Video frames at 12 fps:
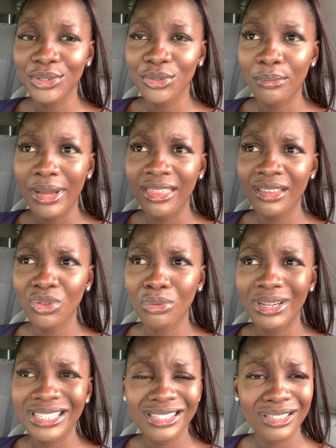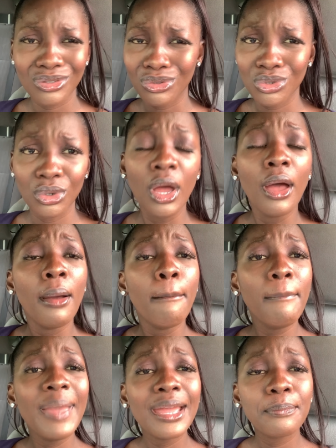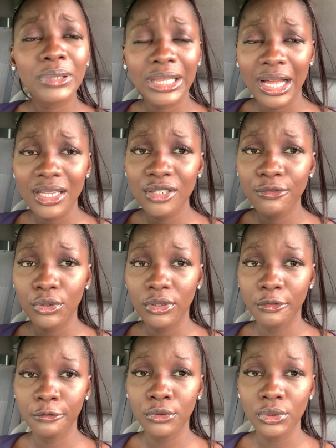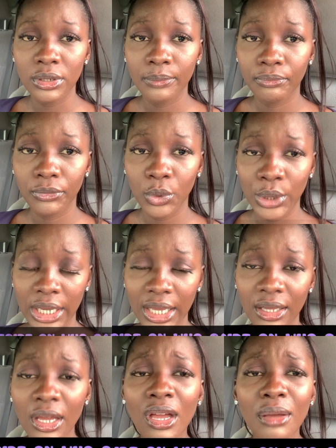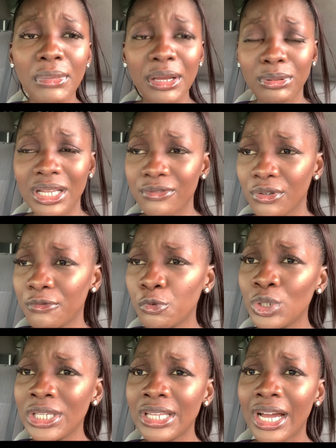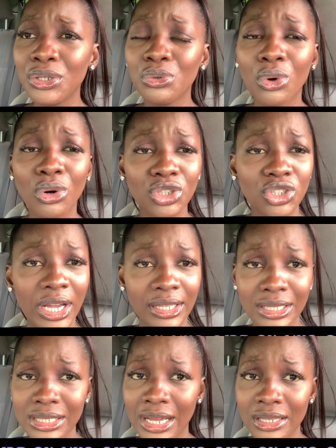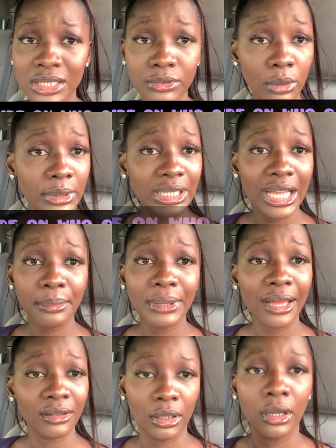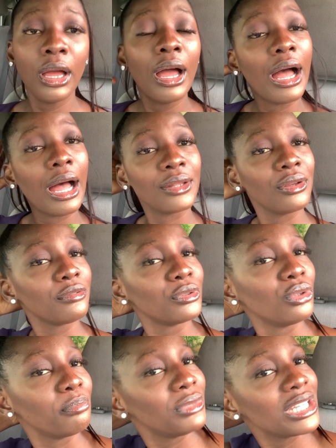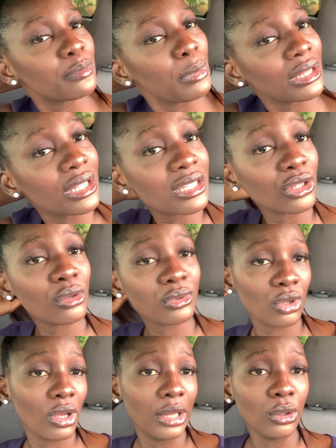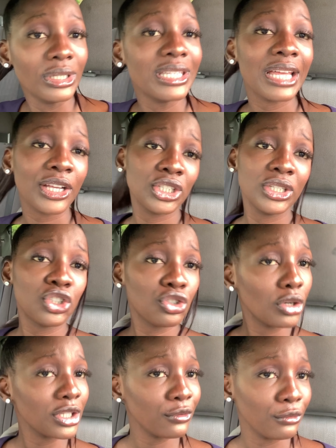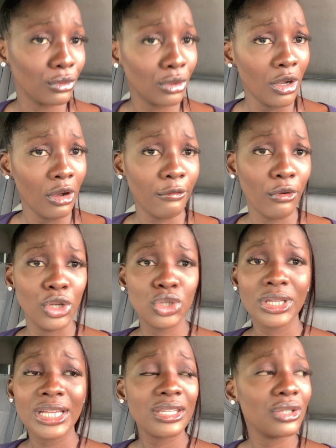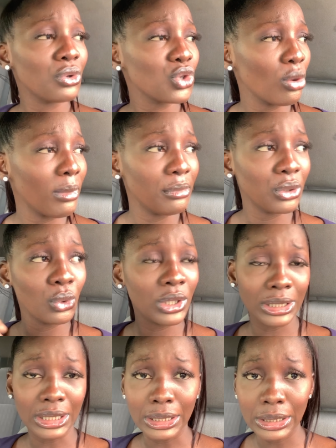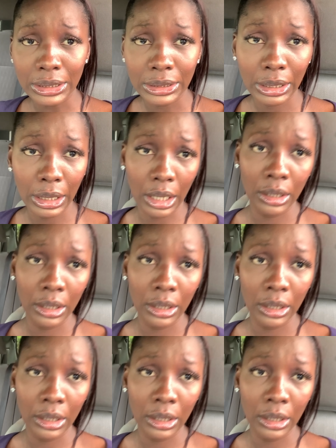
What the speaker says: number. I think number 6 or so. Make plans for the food. Okay, make plans for the food. Either you contract this out. Somebody like me, I don't even know, this picnic setup alone is actually stressful. For you to now say you want to come and be cooking again, yeah,